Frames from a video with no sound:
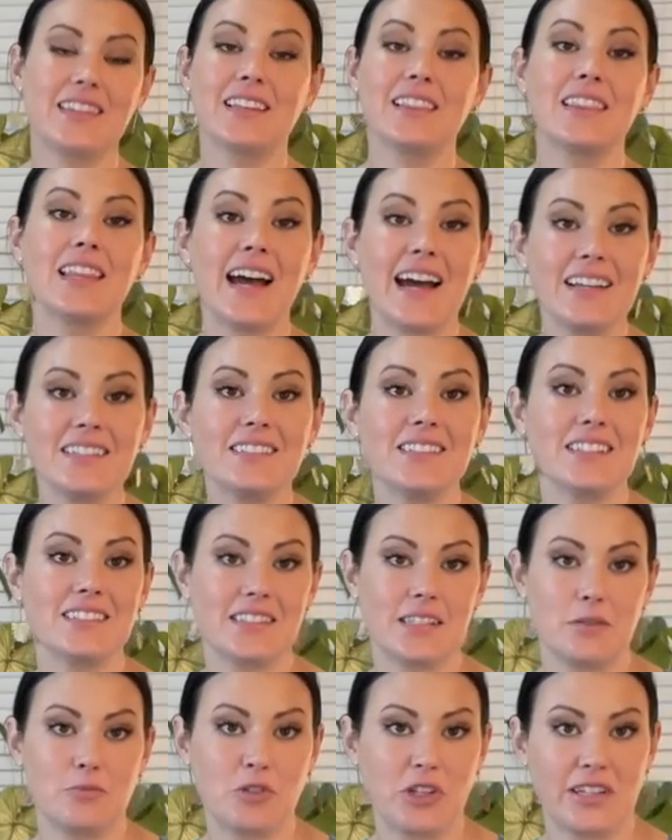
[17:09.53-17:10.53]
The last
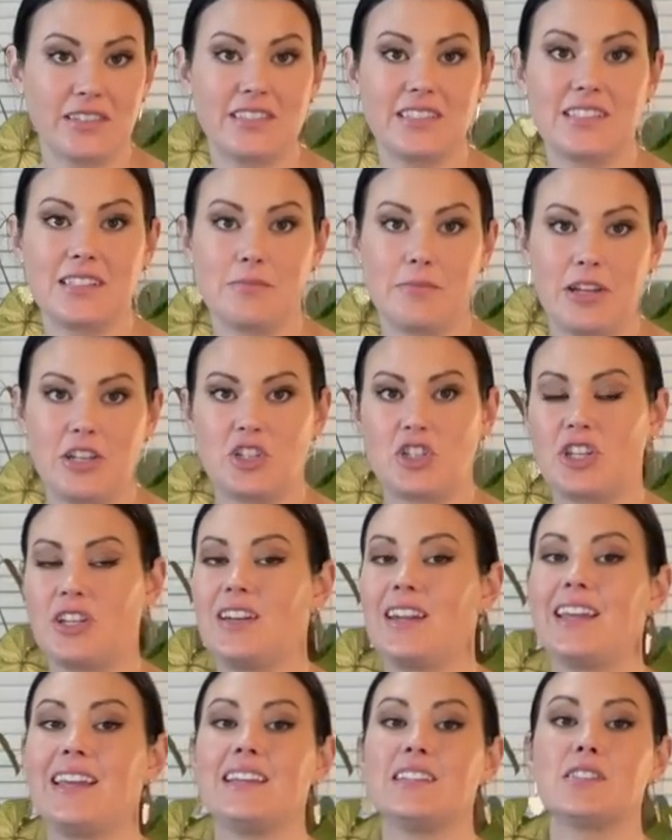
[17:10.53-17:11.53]
subject to
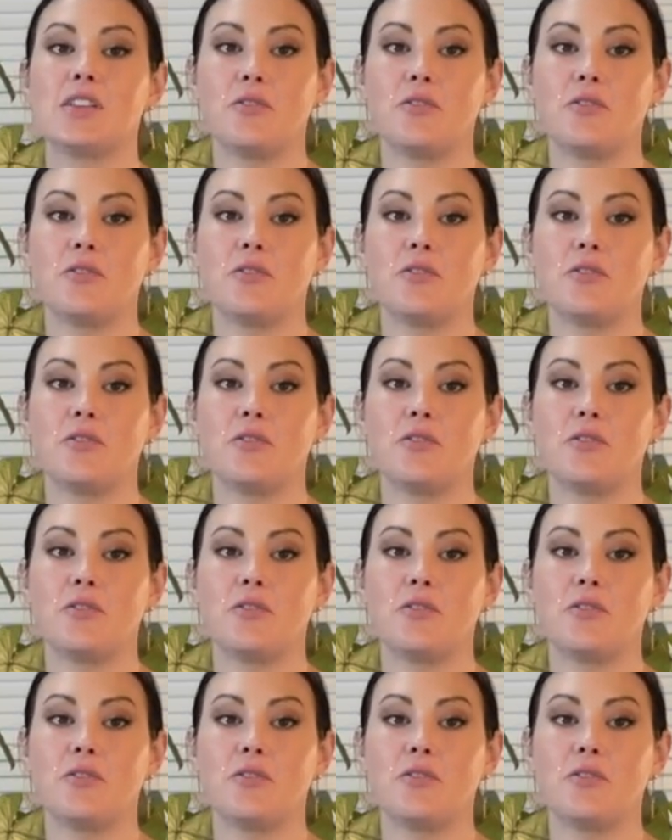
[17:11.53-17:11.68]
mention is